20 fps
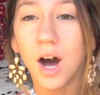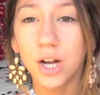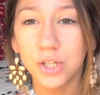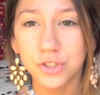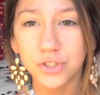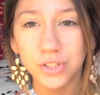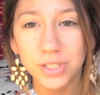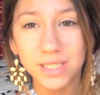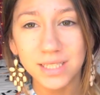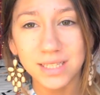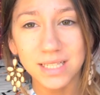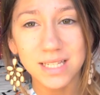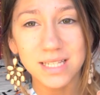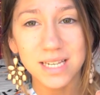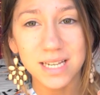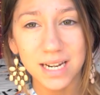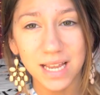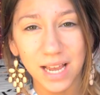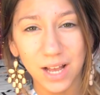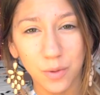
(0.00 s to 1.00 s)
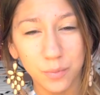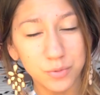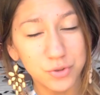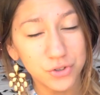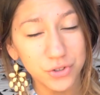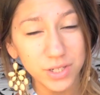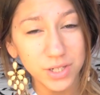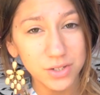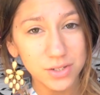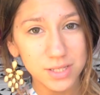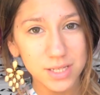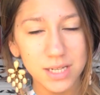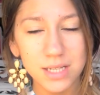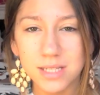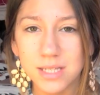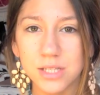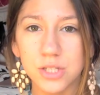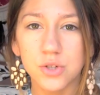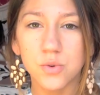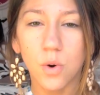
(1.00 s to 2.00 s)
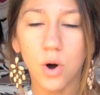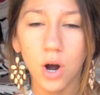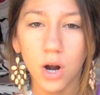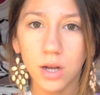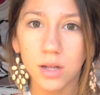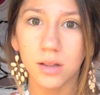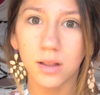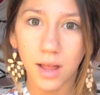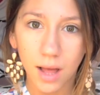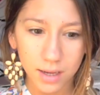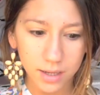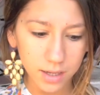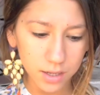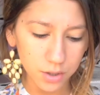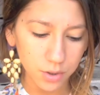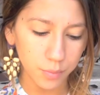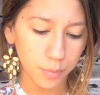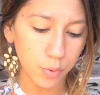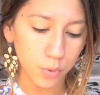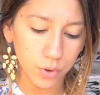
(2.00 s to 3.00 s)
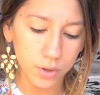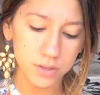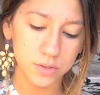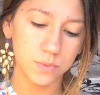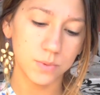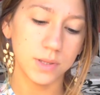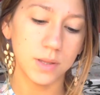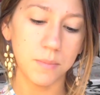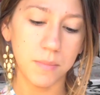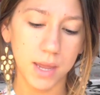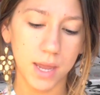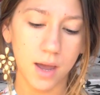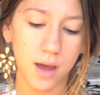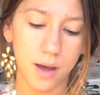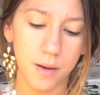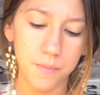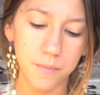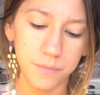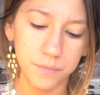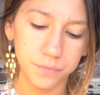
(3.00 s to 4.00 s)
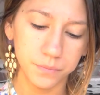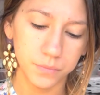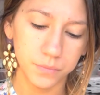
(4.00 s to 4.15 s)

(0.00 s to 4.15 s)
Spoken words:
underneath that's going to help treat your skin since you are clogging your pores with the makeup.